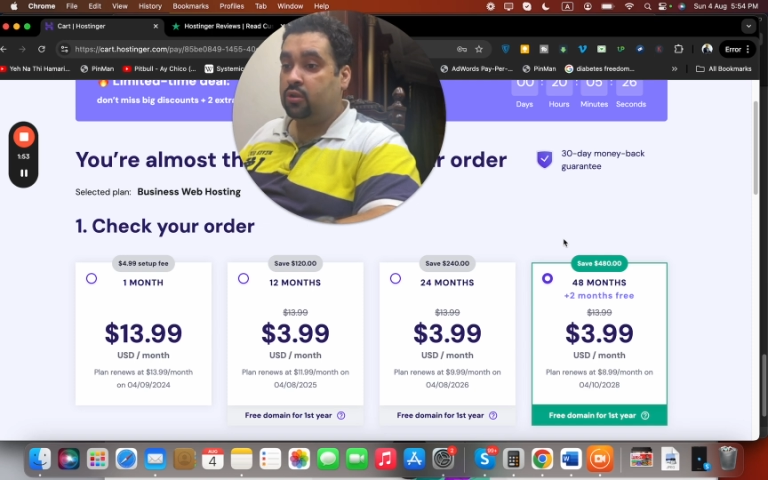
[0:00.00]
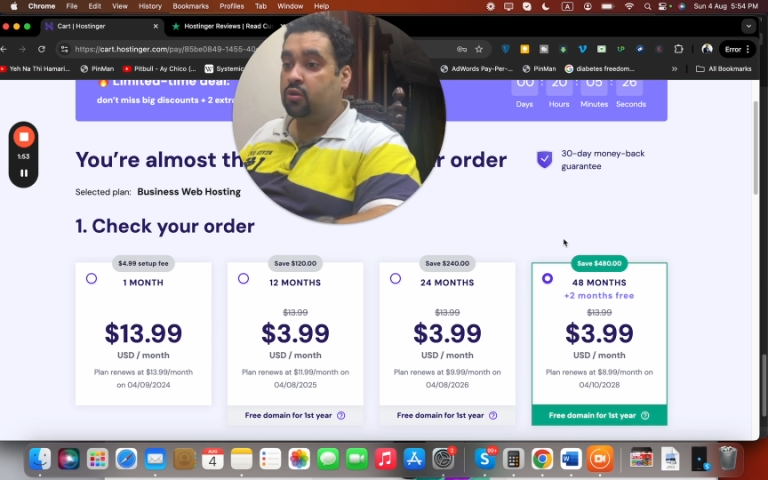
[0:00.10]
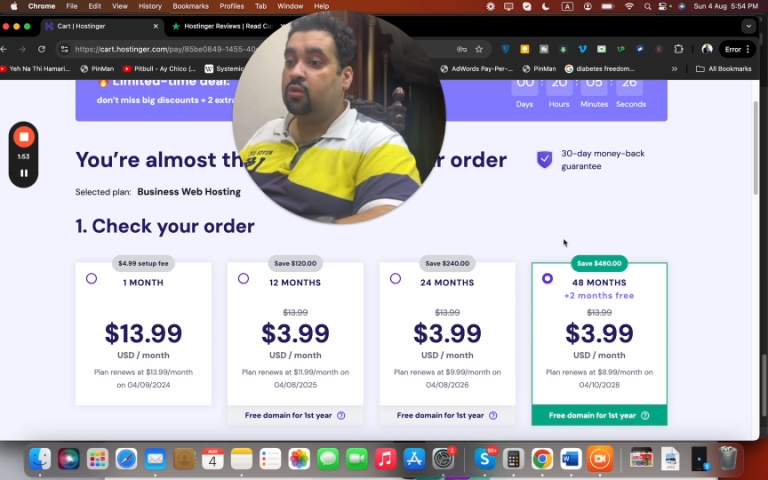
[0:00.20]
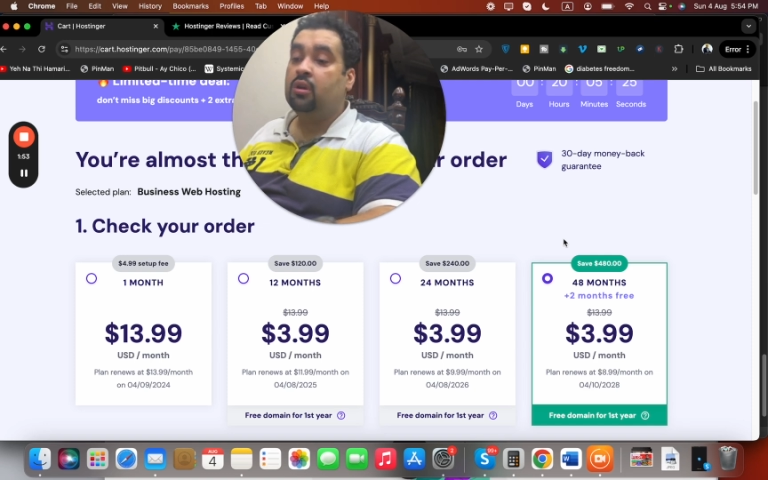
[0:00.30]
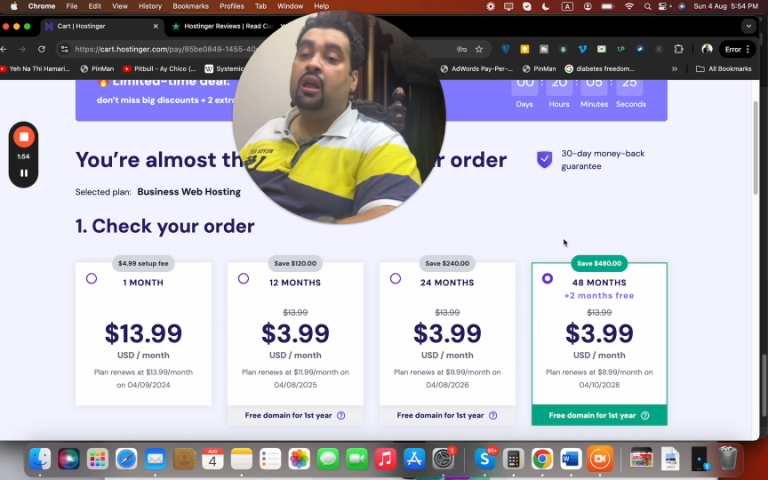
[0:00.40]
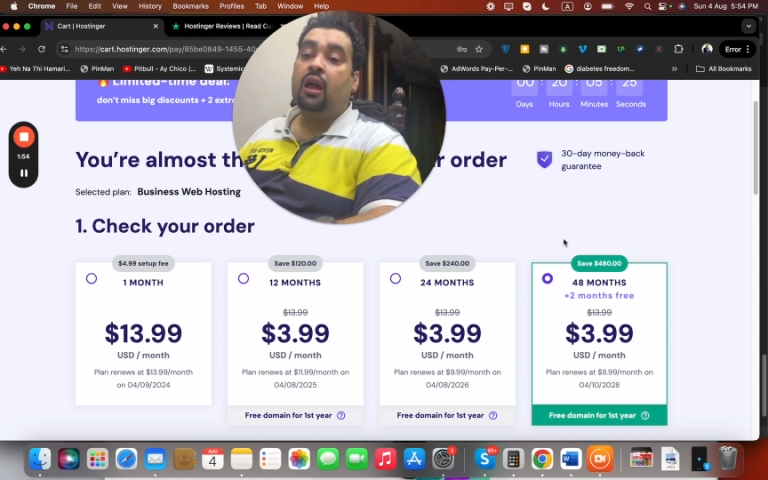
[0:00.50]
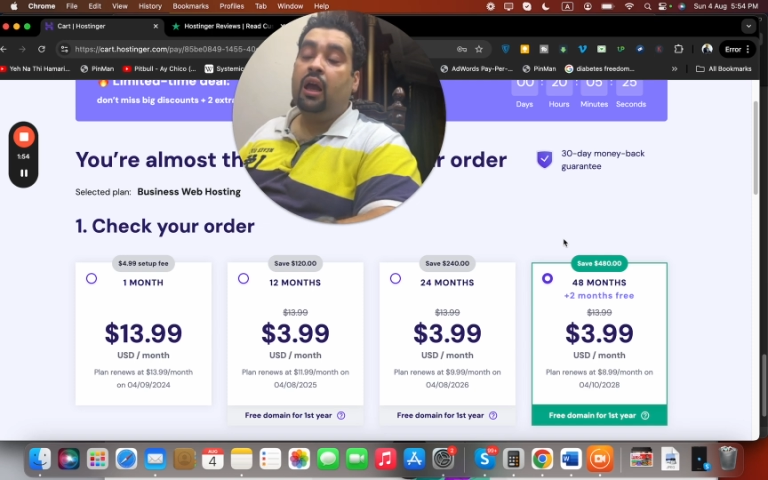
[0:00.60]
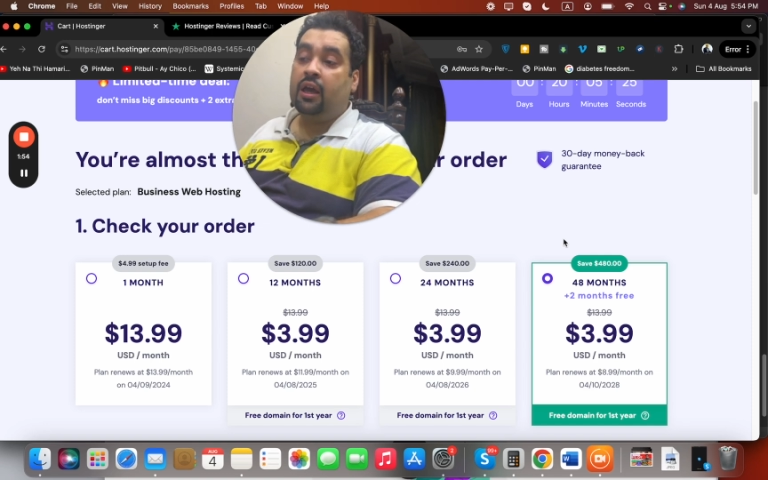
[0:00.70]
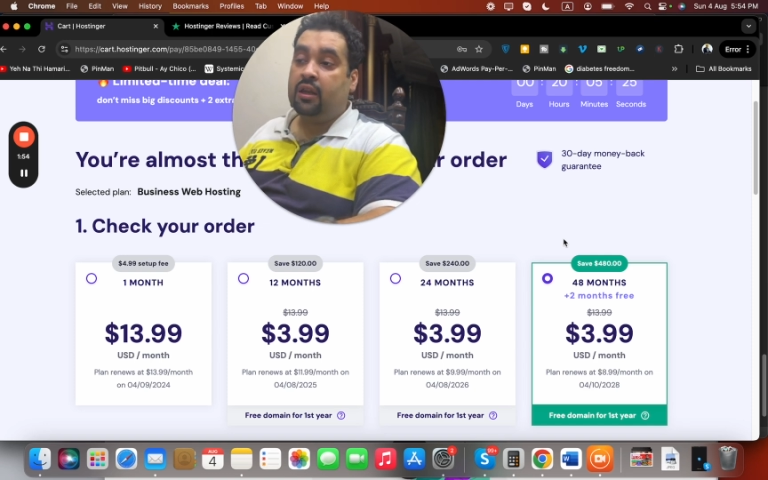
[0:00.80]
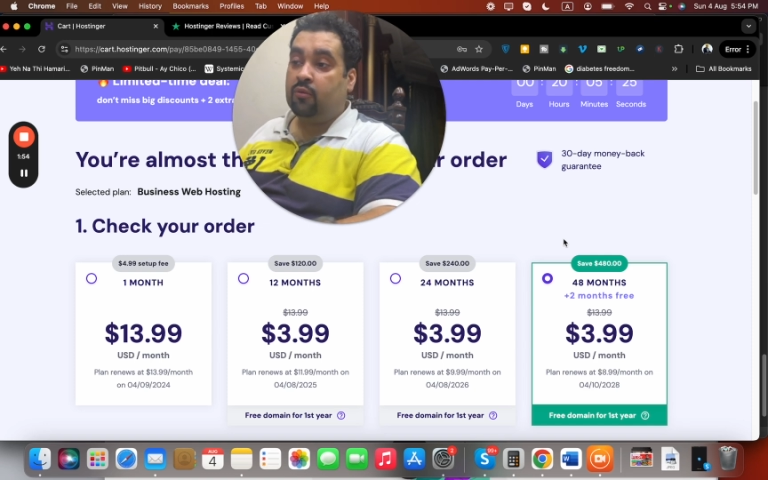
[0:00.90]
So
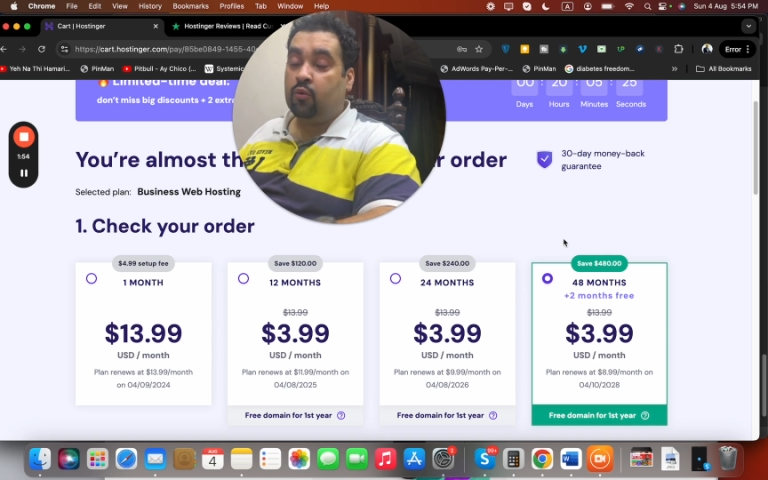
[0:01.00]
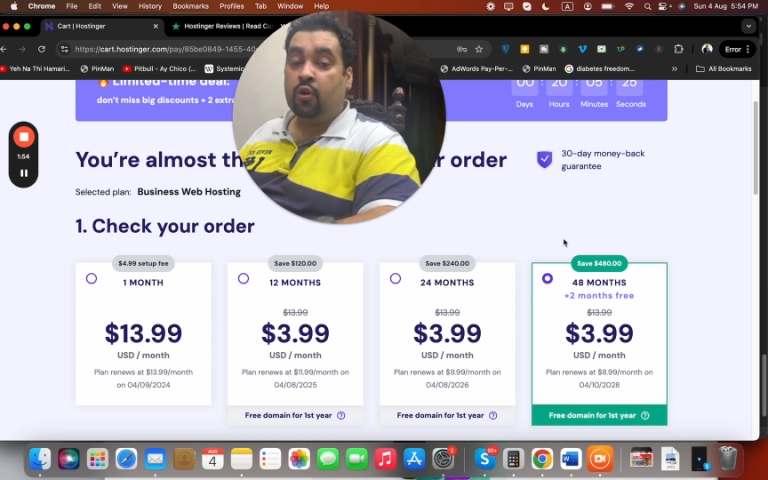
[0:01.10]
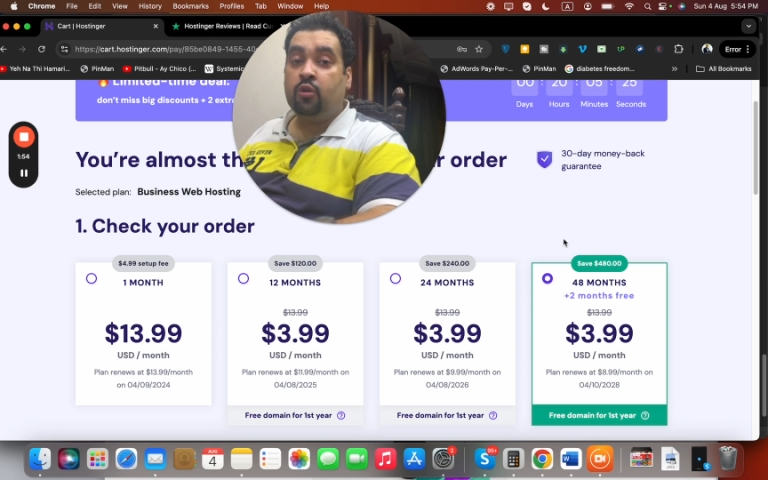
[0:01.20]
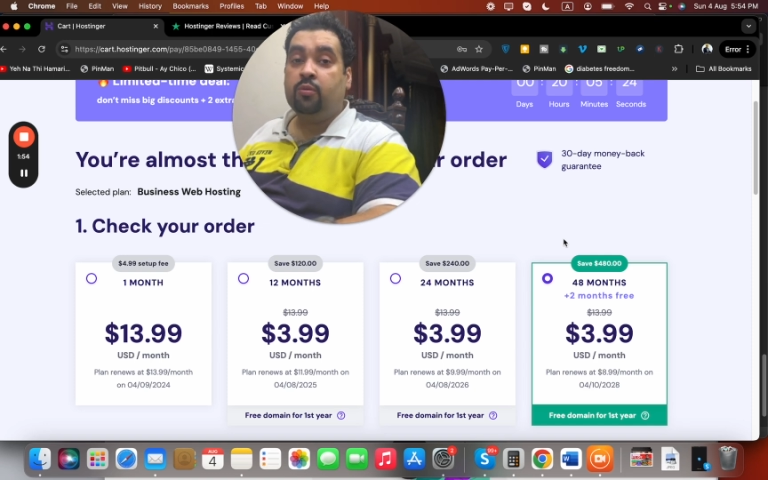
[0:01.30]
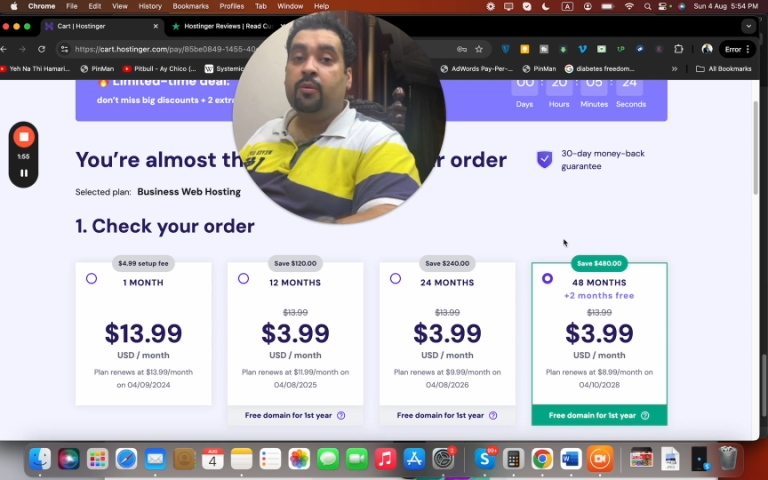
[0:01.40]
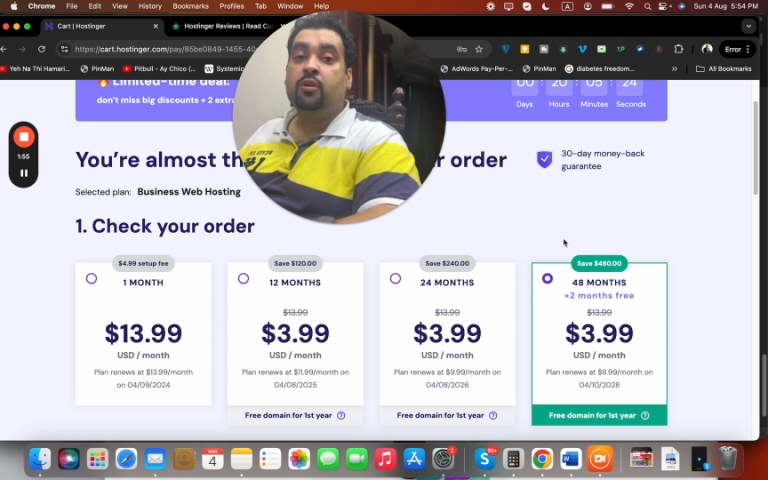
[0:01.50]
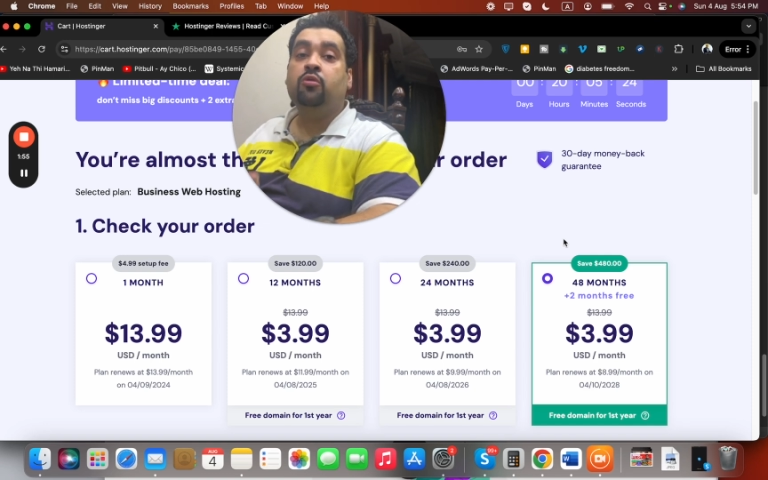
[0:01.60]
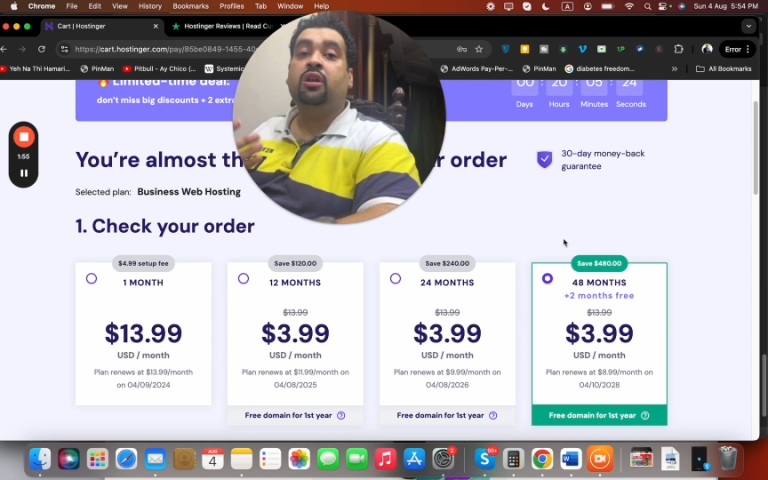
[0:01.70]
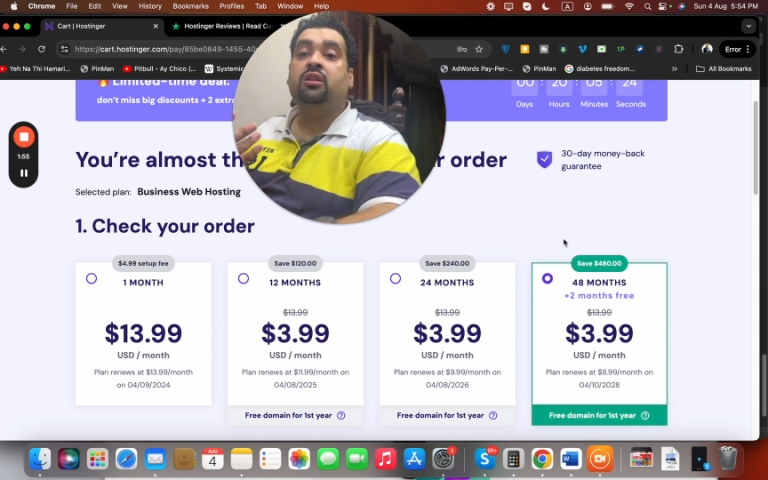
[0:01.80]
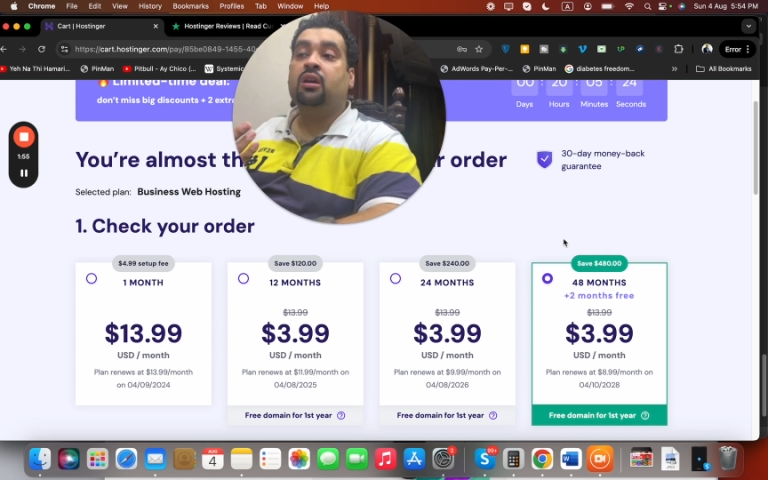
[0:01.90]
I want you people to
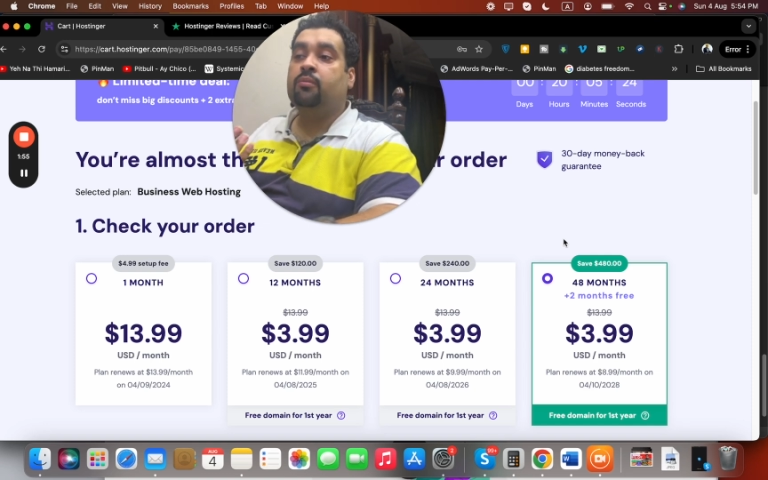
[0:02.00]
take the